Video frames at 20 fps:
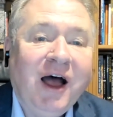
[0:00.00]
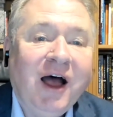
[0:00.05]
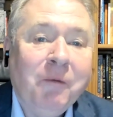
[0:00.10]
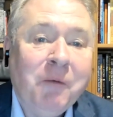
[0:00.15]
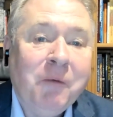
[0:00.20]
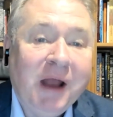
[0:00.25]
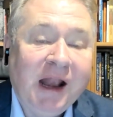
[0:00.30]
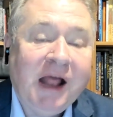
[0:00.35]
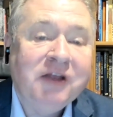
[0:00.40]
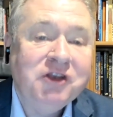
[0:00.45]

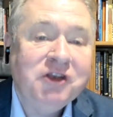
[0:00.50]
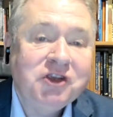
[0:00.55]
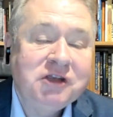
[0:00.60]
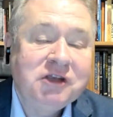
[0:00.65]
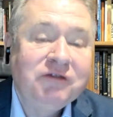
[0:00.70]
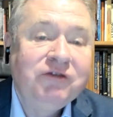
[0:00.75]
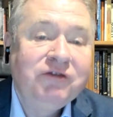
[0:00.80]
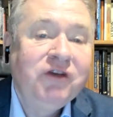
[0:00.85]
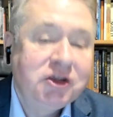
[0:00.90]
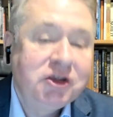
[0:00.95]
when
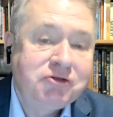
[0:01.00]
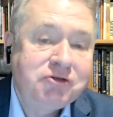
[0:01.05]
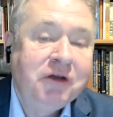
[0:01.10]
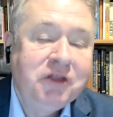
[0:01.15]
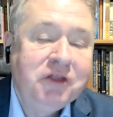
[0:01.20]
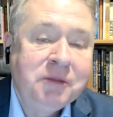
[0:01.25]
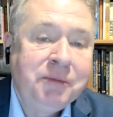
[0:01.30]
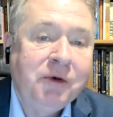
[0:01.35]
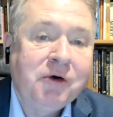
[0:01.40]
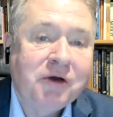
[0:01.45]
Anderson first wrote
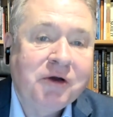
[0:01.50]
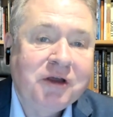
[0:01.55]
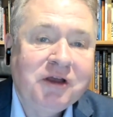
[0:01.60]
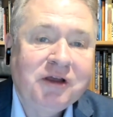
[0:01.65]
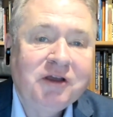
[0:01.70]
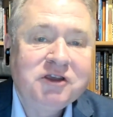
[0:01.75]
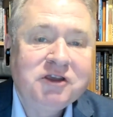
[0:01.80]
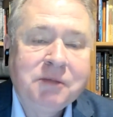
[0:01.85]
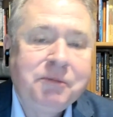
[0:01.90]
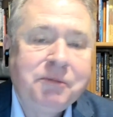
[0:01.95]
the book,
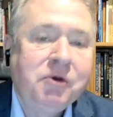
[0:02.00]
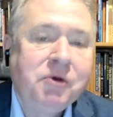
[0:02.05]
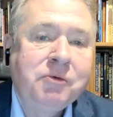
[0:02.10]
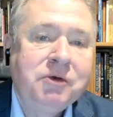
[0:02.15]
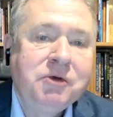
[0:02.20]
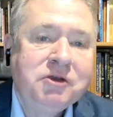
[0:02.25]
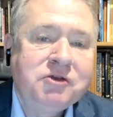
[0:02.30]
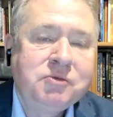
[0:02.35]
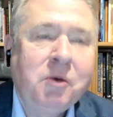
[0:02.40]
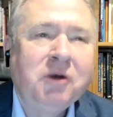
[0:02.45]
because the book
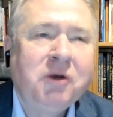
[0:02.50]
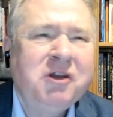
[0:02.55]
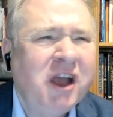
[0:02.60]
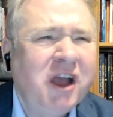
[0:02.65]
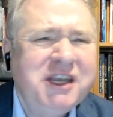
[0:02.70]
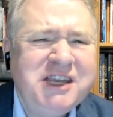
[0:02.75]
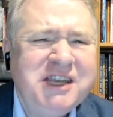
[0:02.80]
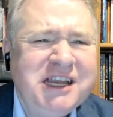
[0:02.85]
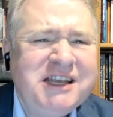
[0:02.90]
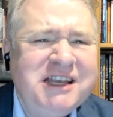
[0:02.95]
was
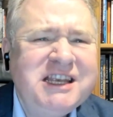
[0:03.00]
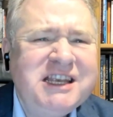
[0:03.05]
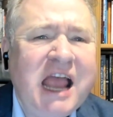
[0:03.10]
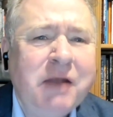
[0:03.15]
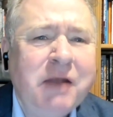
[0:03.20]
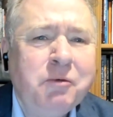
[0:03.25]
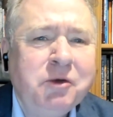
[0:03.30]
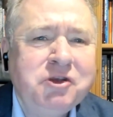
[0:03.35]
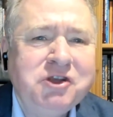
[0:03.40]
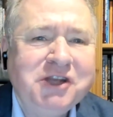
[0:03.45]

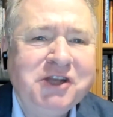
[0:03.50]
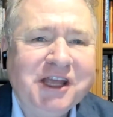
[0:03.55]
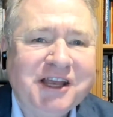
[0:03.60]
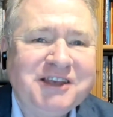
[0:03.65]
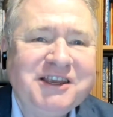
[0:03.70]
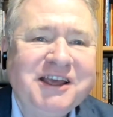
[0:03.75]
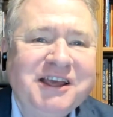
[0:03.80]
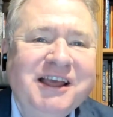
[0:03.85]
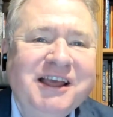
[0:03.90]
1910, wasn't it?